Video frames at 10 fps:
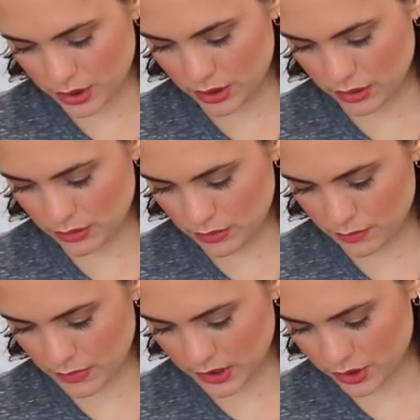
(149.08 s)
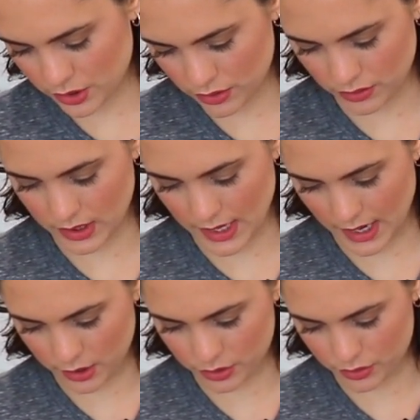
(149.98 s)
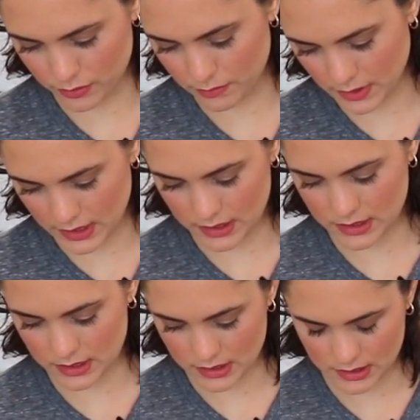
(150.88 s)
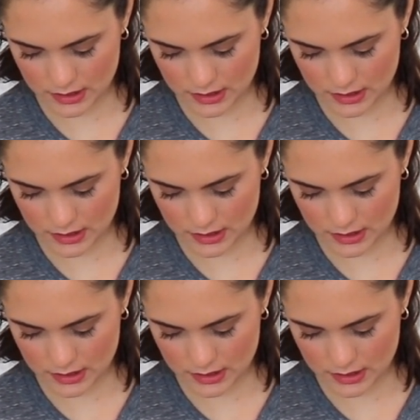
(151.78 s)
too much to the actual meat.